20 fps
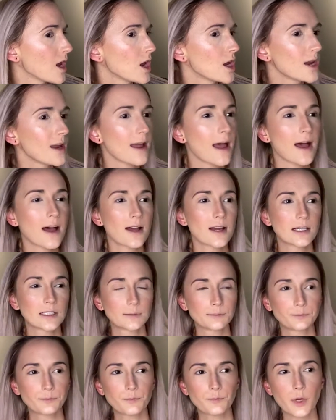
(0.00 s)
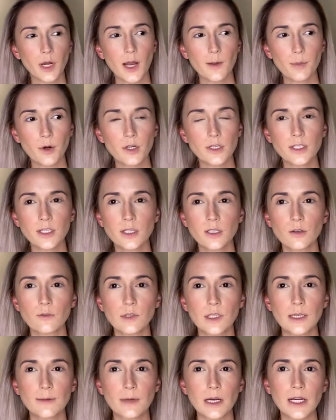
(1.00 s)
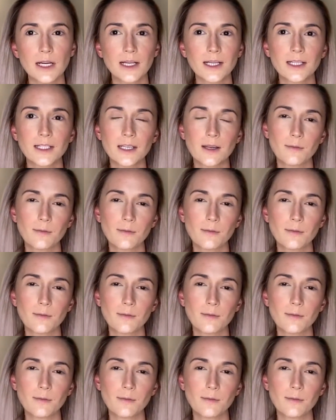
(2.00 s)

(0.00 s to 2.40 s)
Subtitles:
but I personally don't really mind.